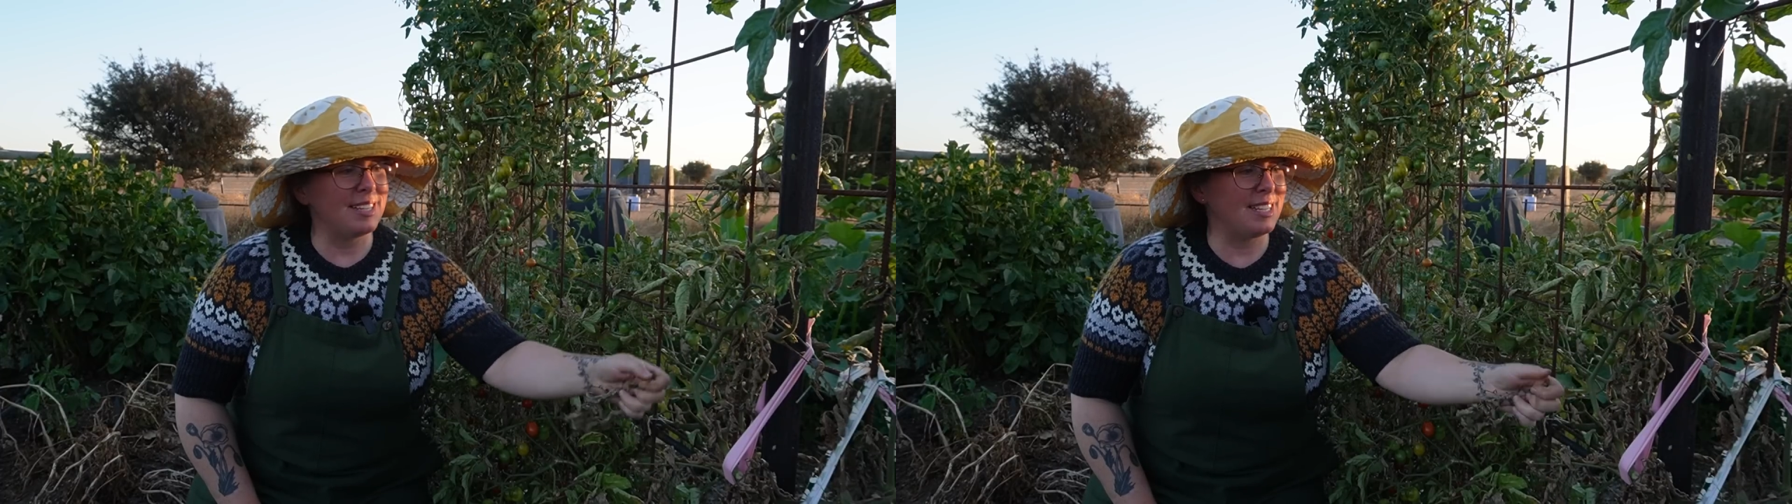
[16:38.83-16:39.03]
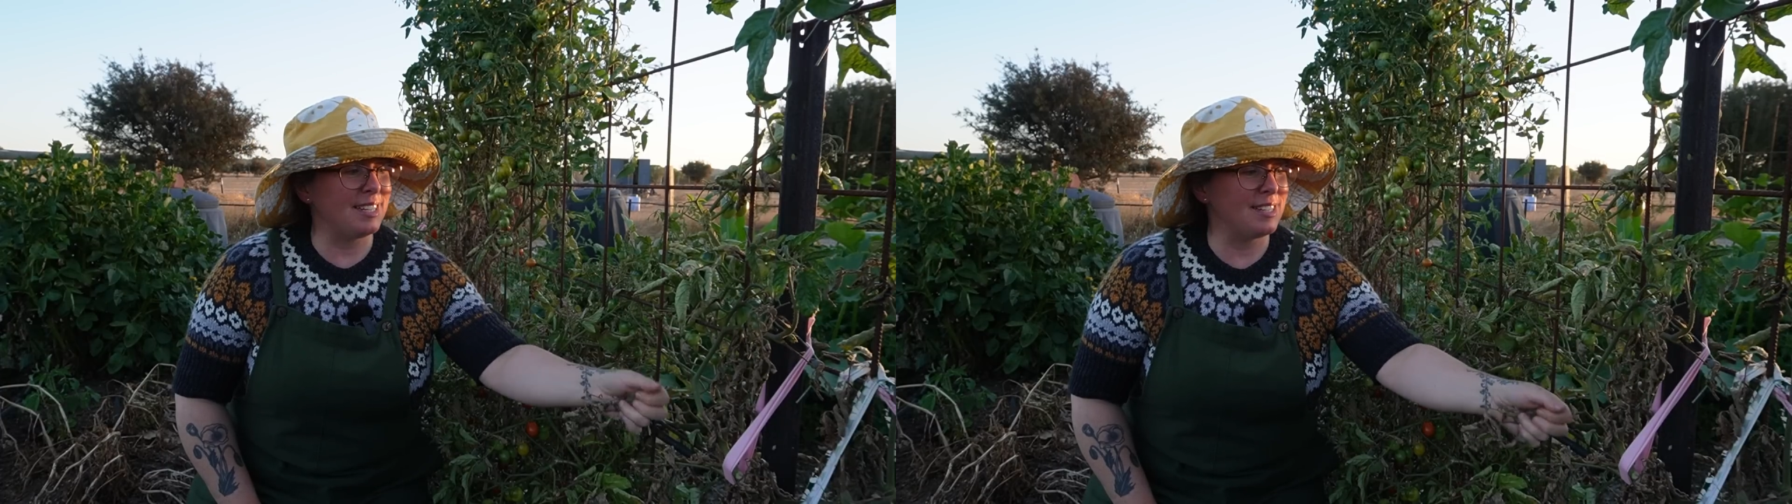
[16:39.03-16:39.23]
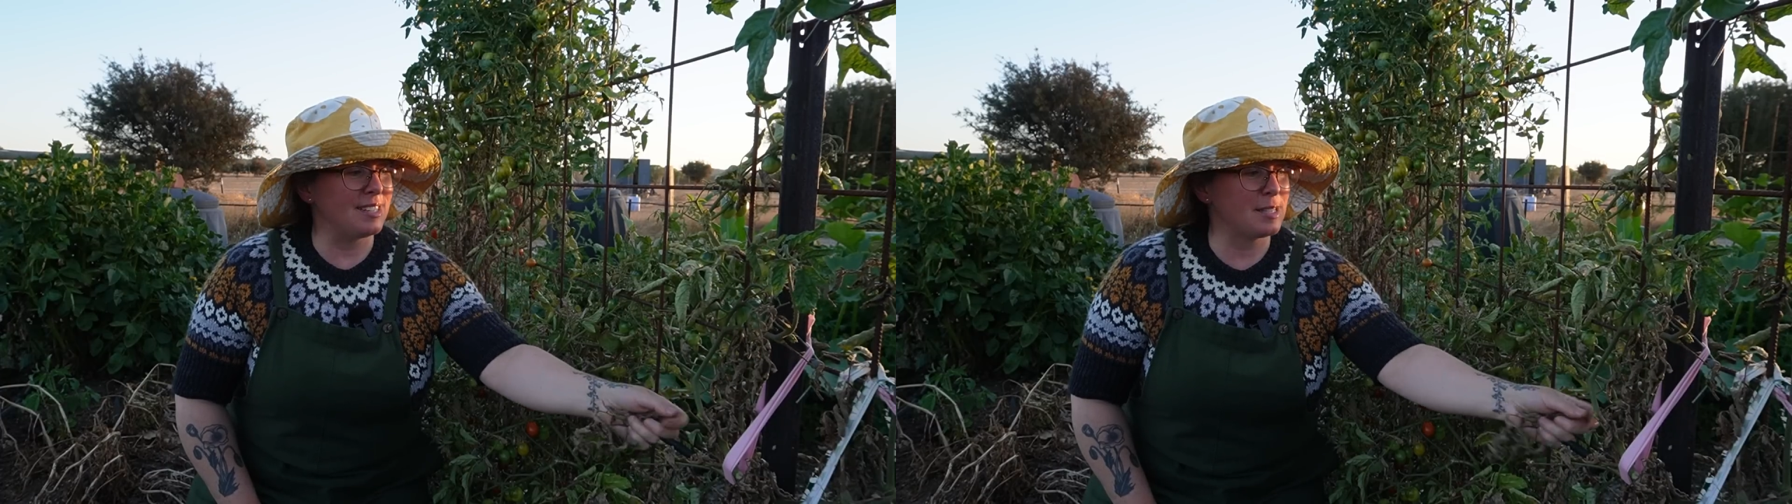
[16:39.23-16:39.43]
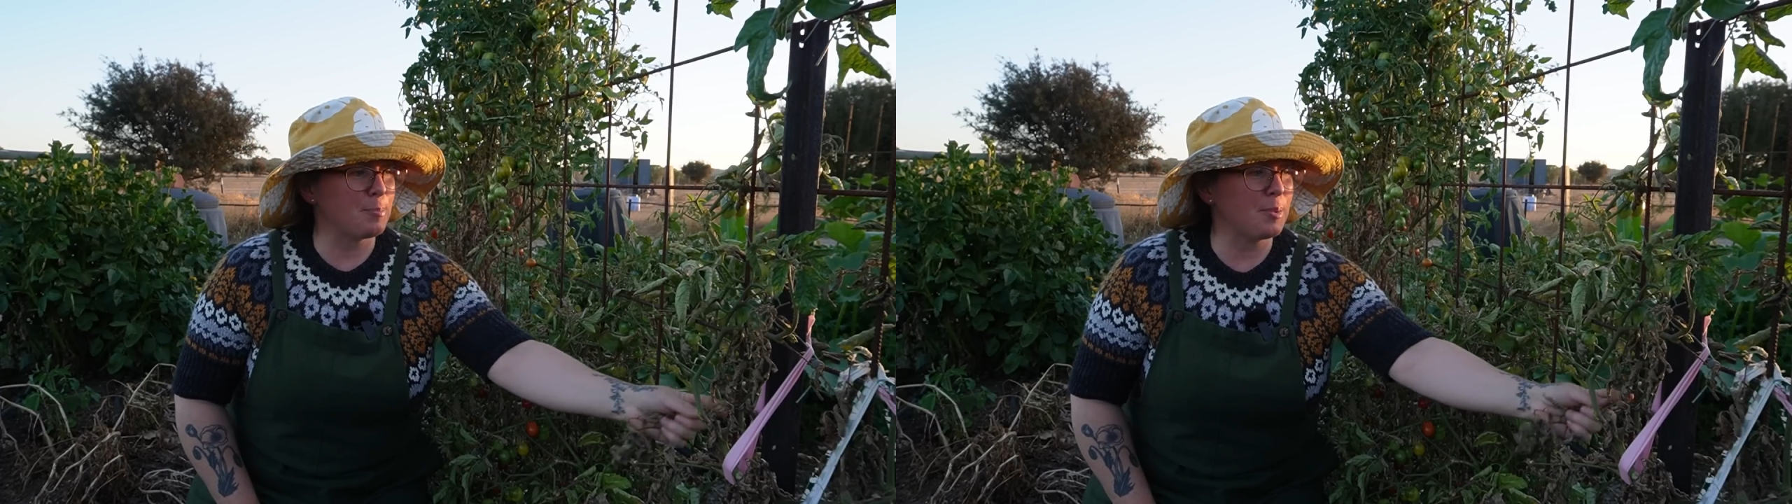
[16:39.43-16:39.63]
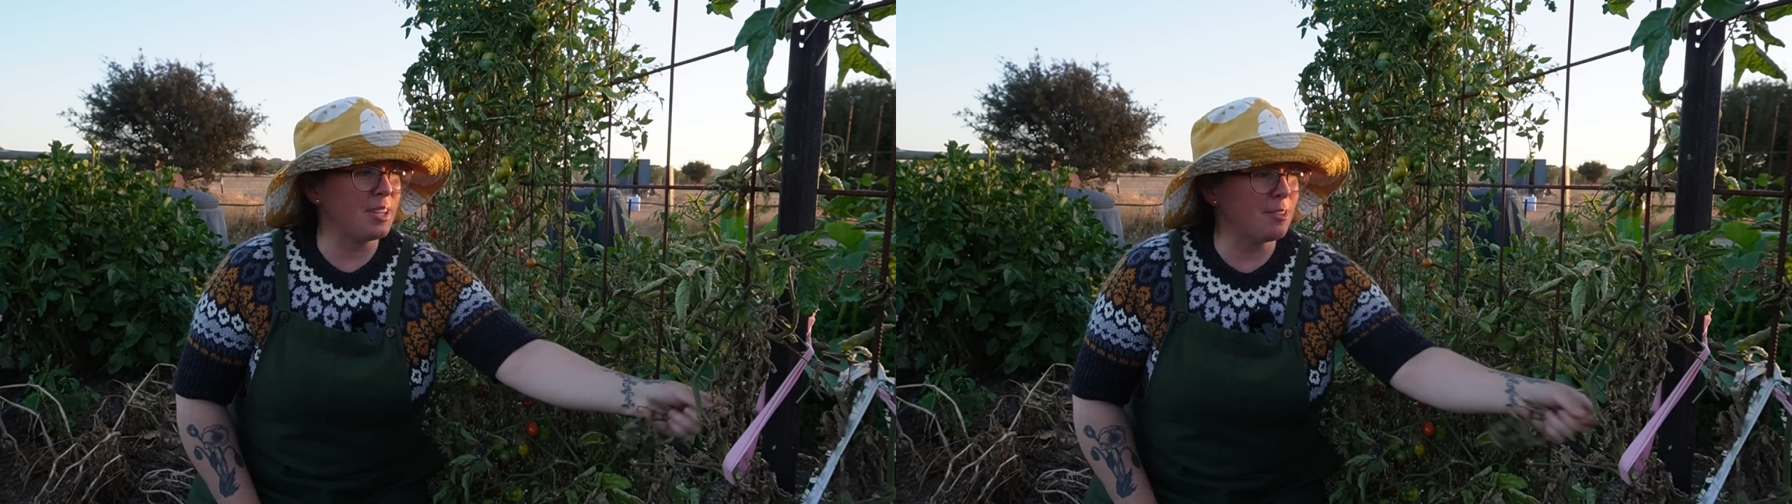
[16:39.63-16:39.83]
in
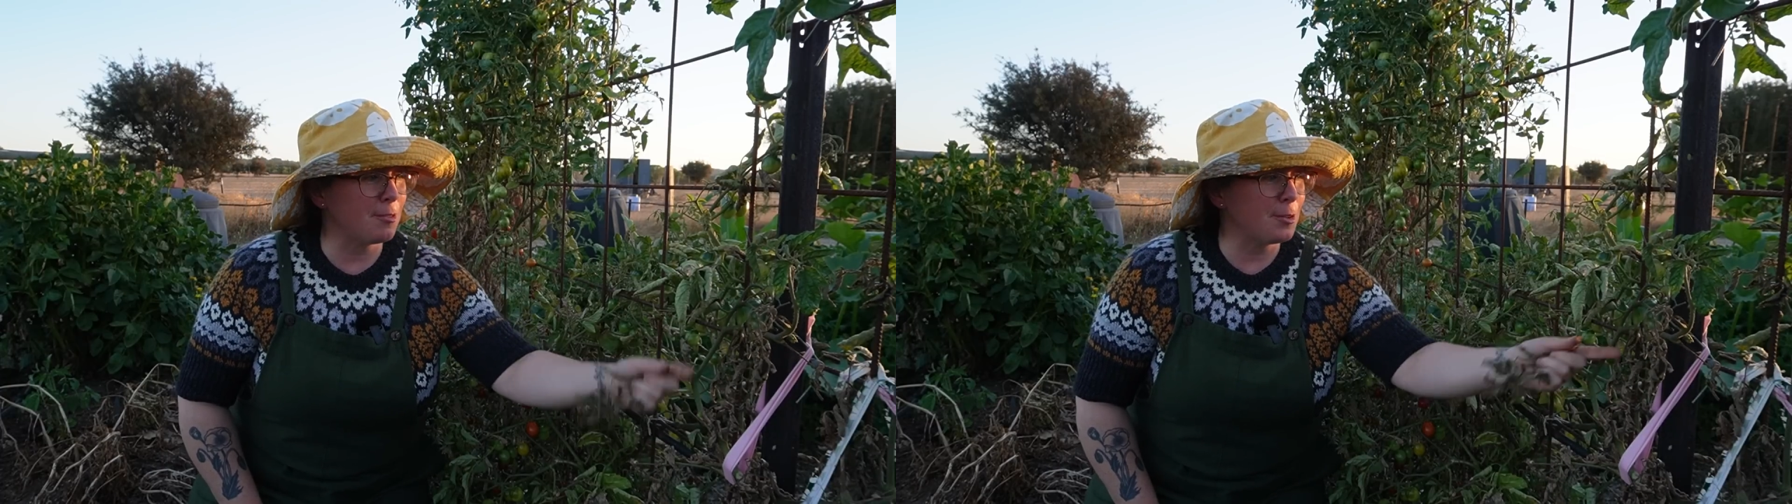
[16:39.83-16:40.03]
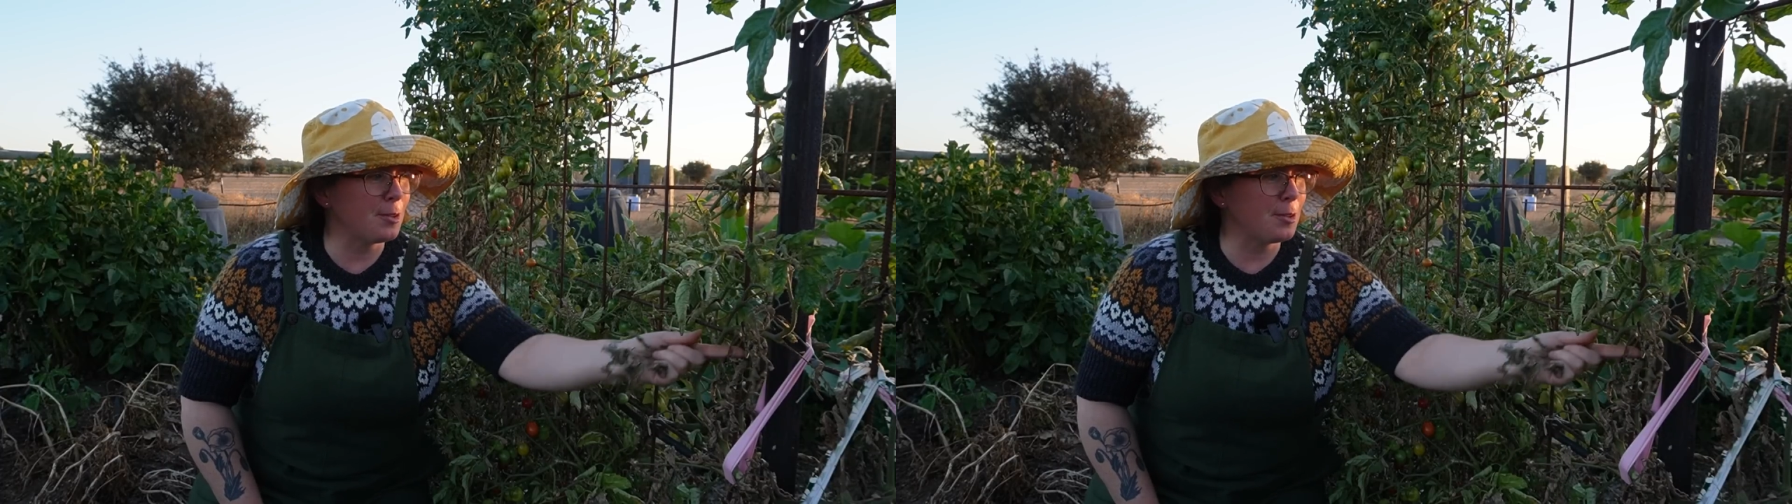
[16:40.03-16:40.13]
spring for